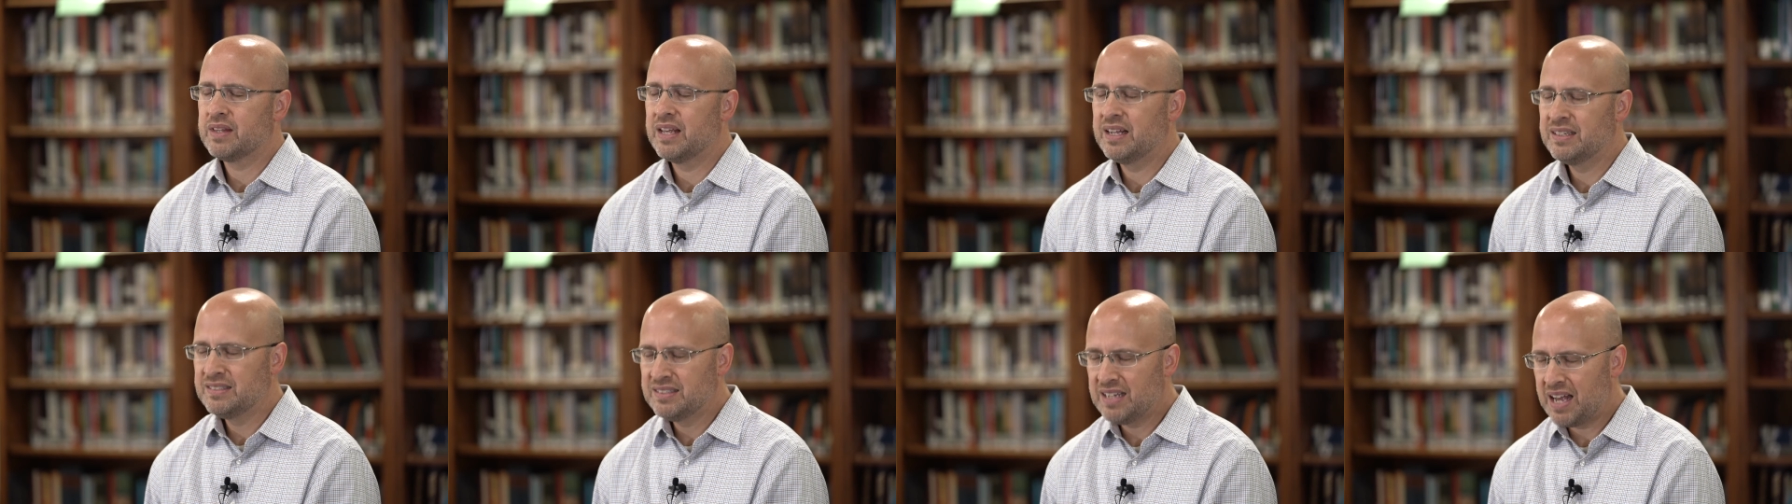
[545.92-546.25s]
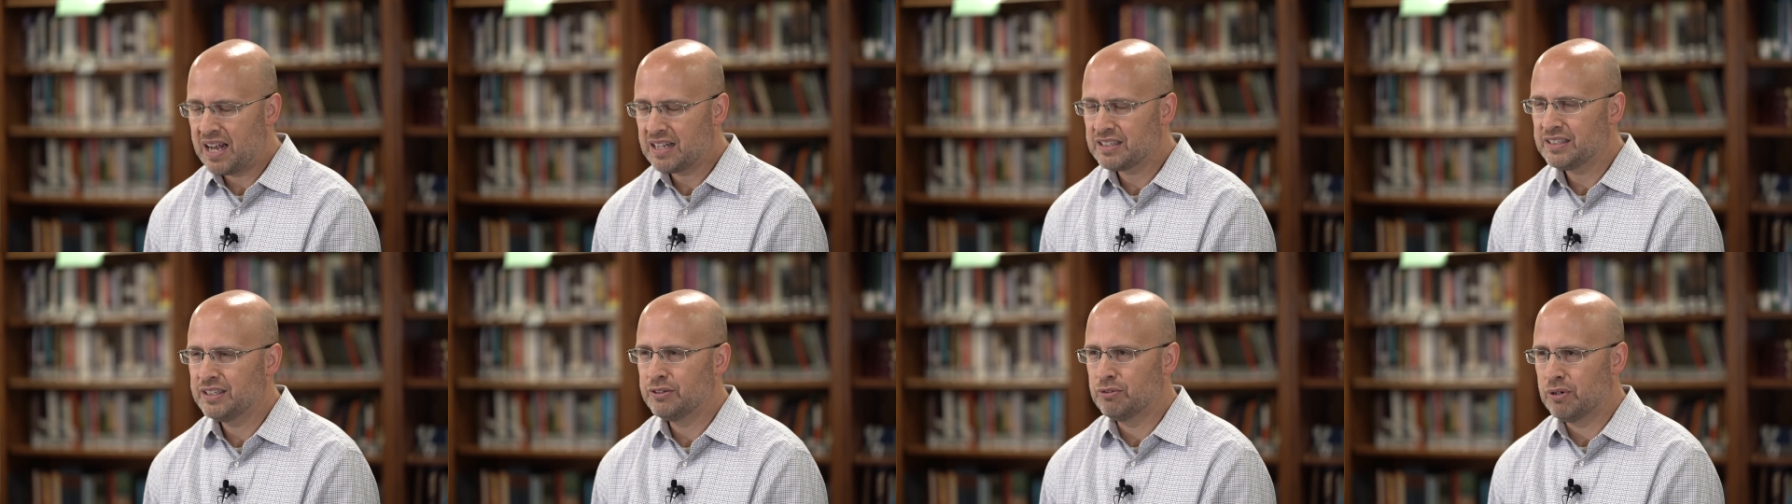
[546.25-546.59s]

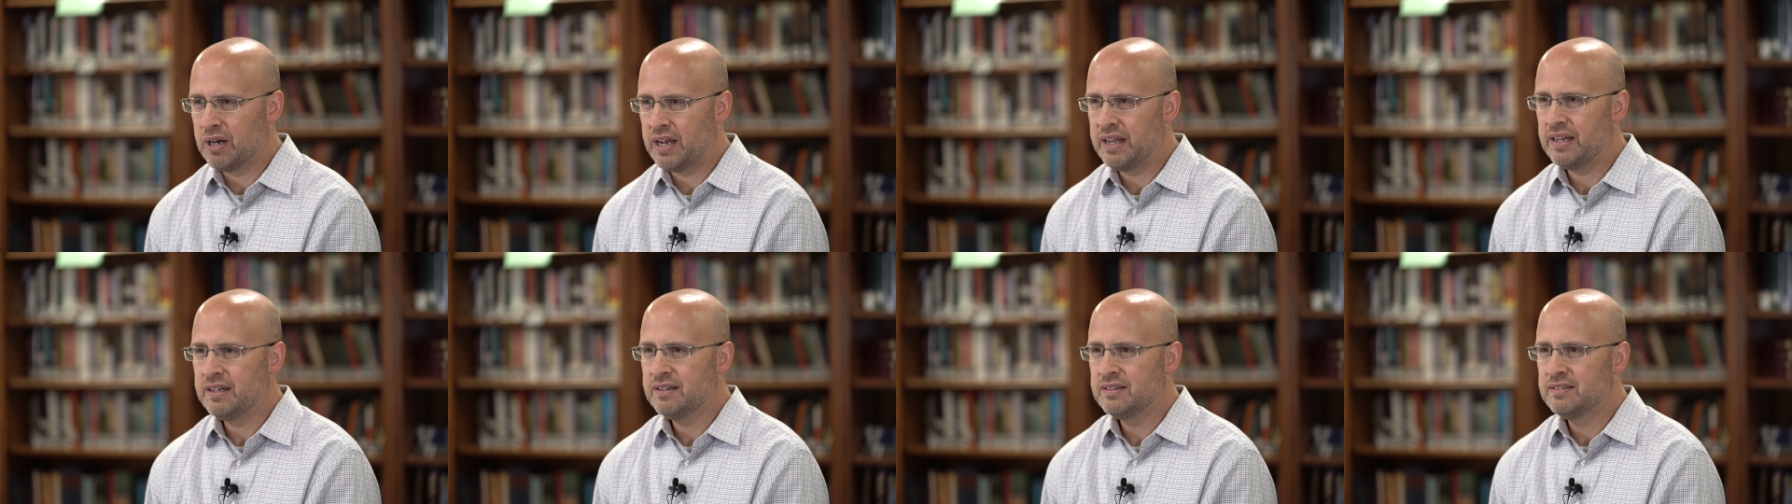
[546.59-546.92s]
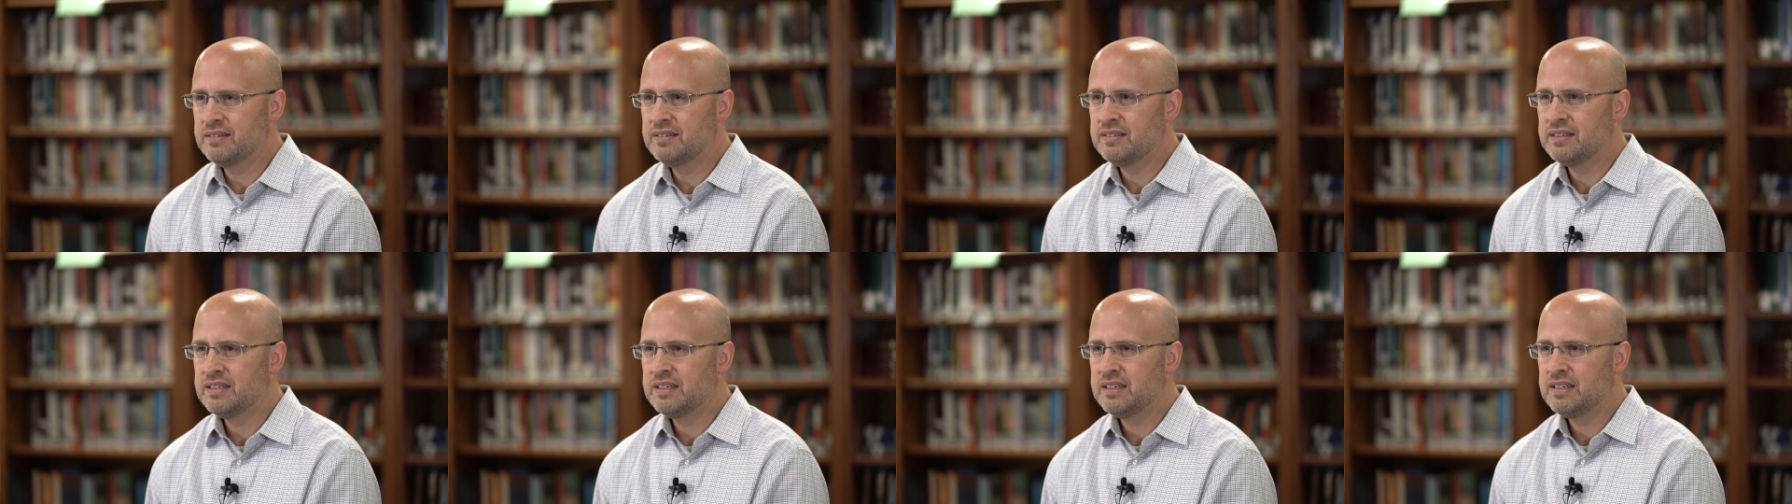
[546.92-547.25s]
Exactly right.
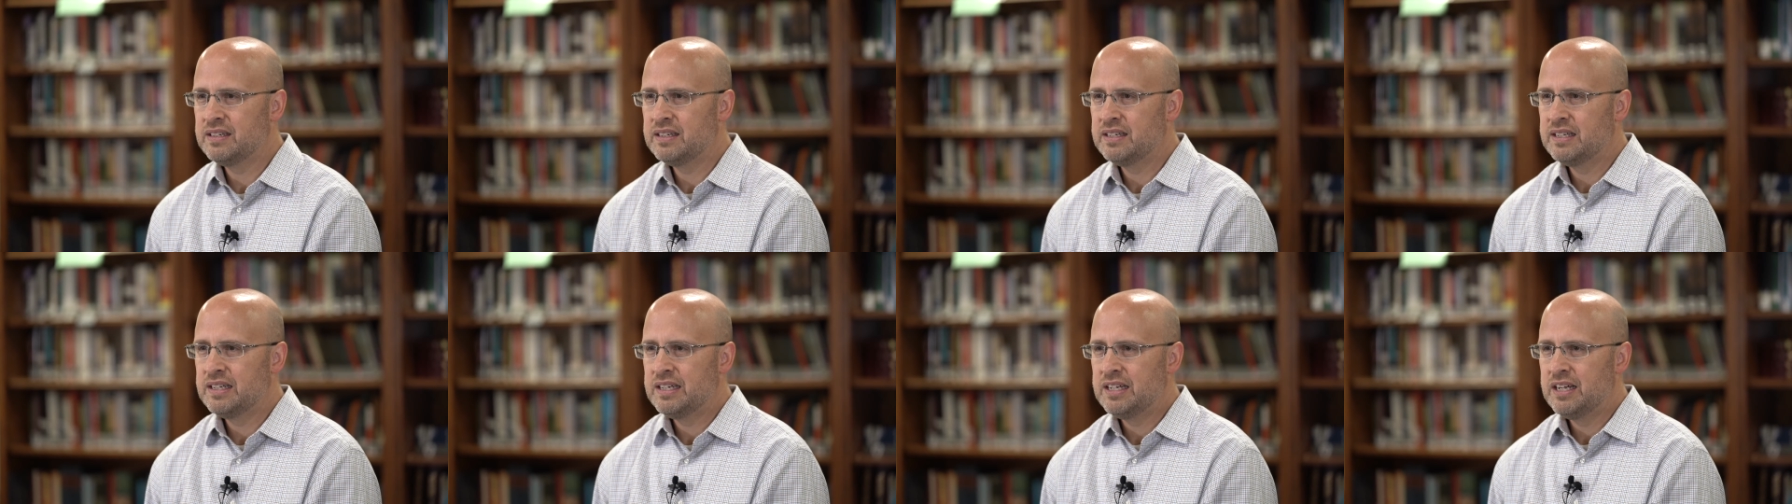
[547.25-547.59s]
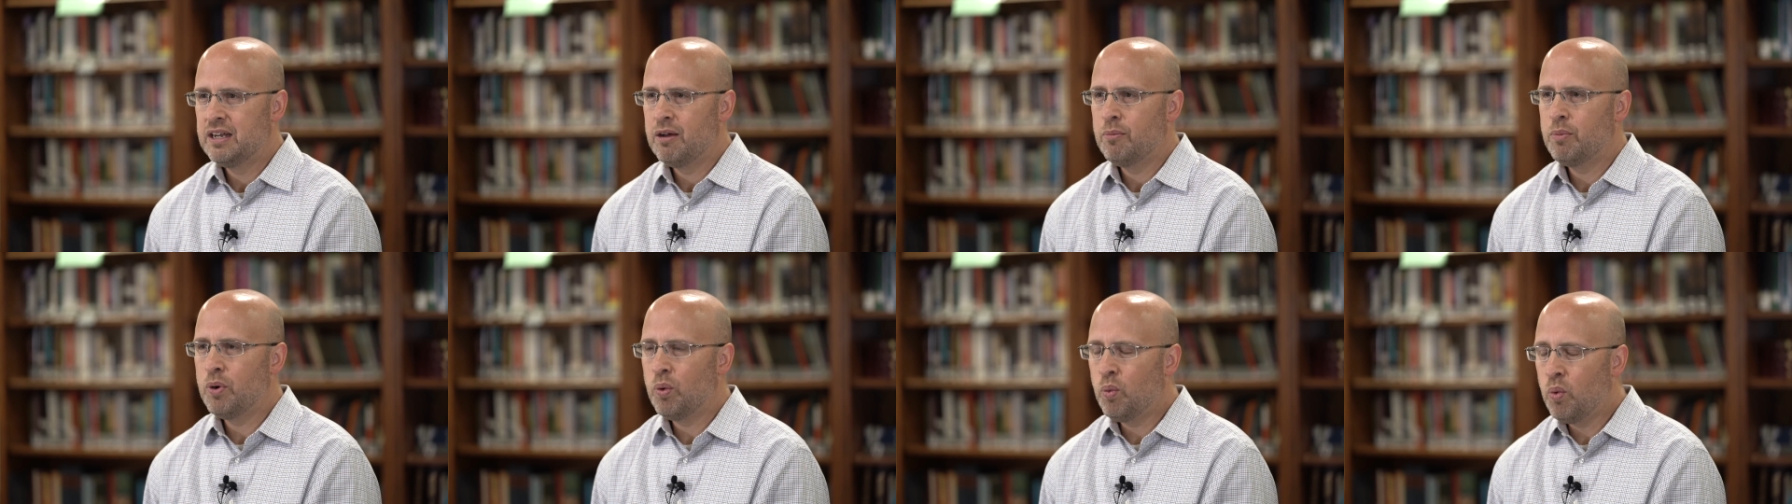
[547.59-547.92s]

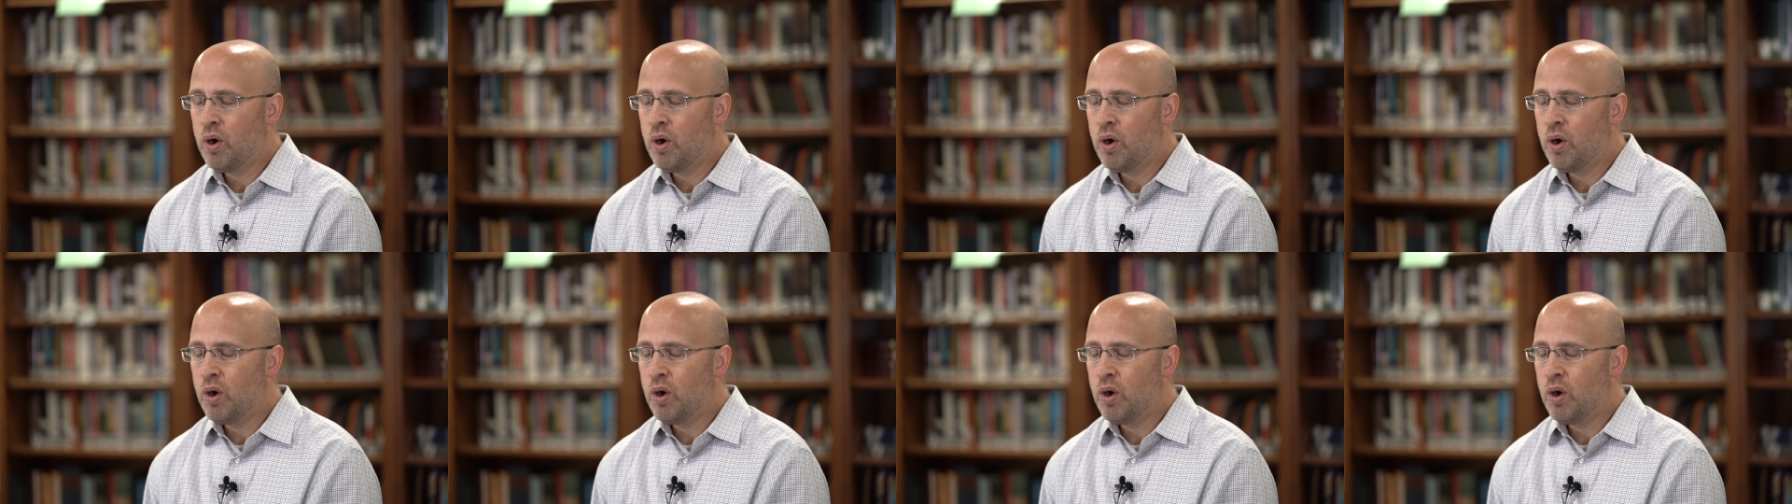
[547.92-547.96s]
But